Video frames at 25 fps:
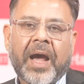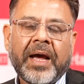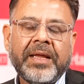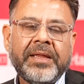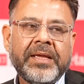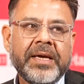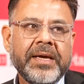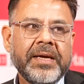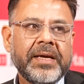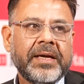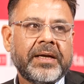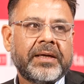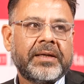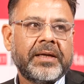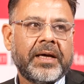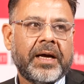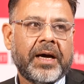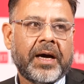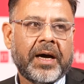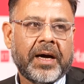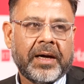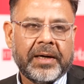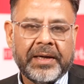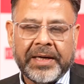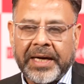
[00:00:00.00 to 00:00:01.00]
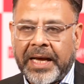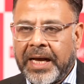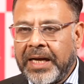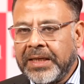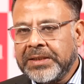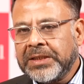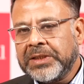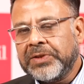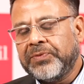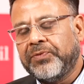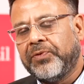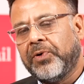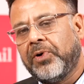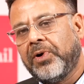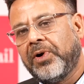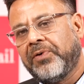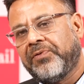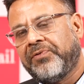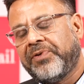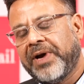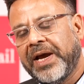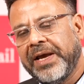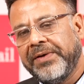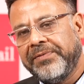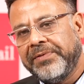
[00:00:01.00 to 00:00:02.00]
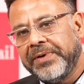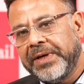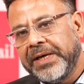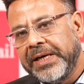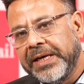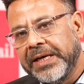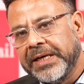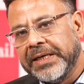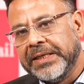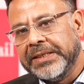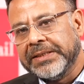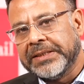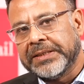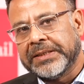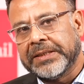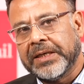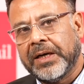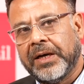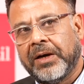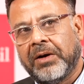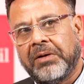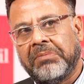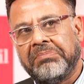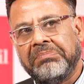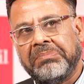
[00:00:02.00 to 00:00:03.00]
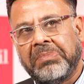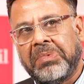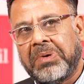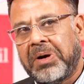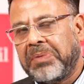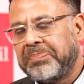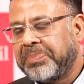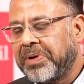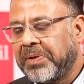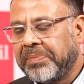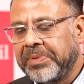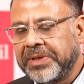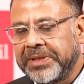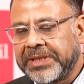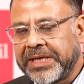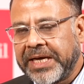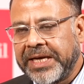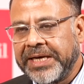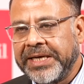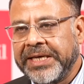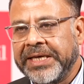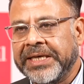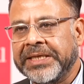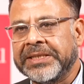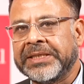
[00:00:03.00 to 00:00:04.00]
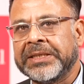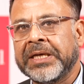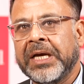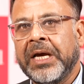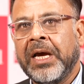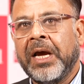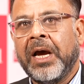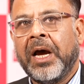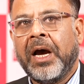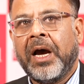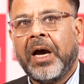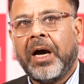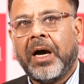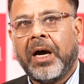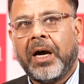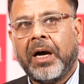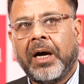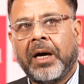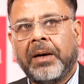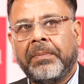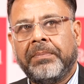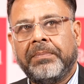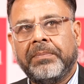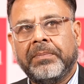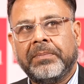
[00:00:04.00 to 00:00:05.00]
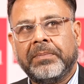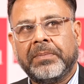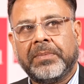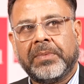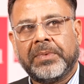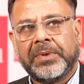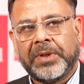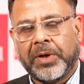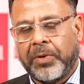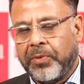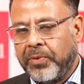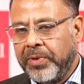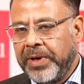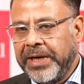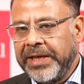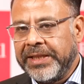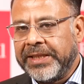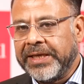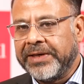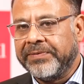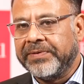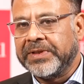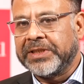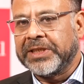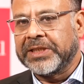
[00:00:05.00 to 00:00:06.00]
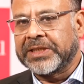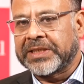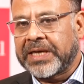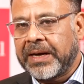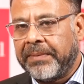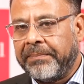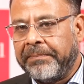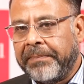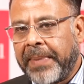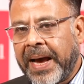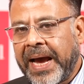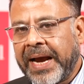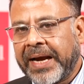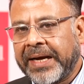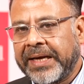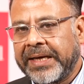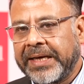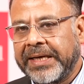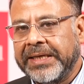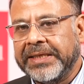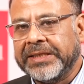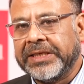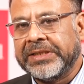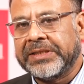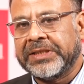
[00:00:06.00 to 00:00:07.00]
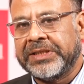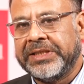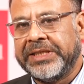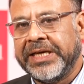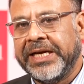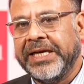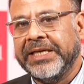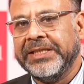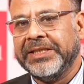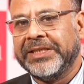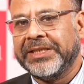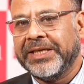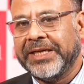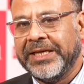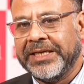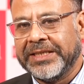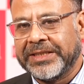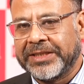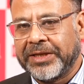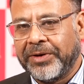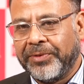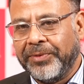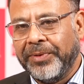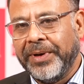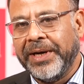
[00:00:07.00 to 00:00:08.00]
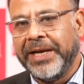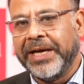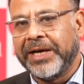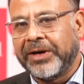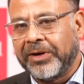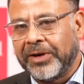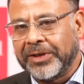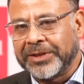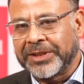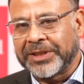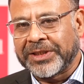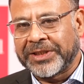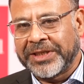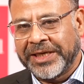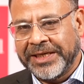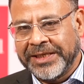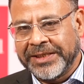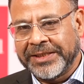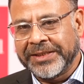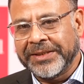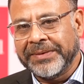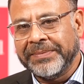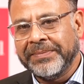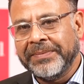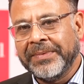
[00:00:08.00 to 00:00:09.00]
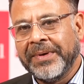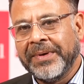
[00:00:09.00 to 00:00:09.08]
I think uh, last four or five years, uh, or probably ten years. Uh, the only thing which has come back is change is the only constant.